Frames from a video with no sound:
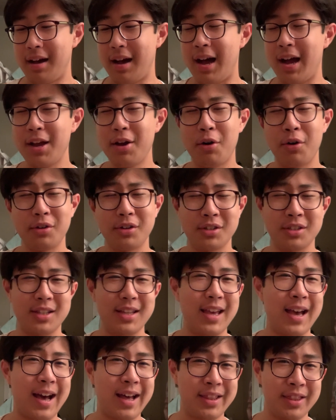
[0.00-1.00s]
I
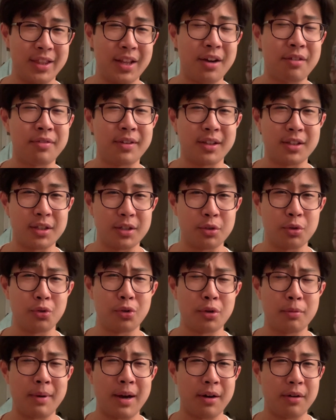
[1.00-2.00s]
honestly had nothing to
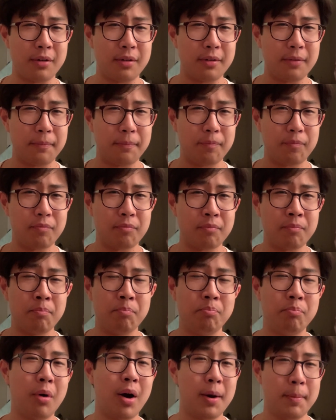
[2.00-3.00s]
talk about
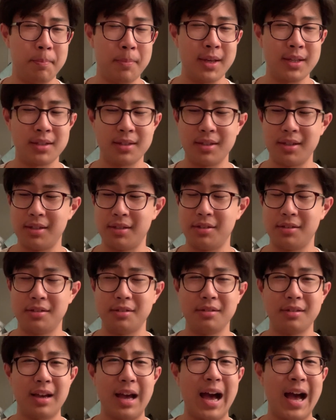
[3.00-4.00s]
but
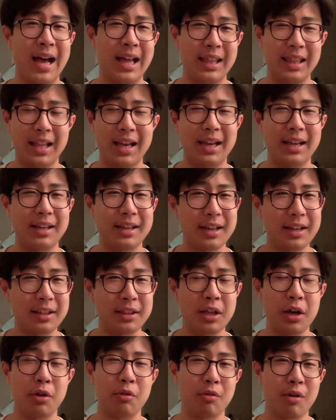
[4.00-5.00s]
business and like
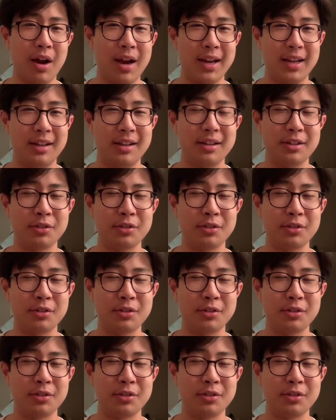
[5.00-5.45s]
the grind.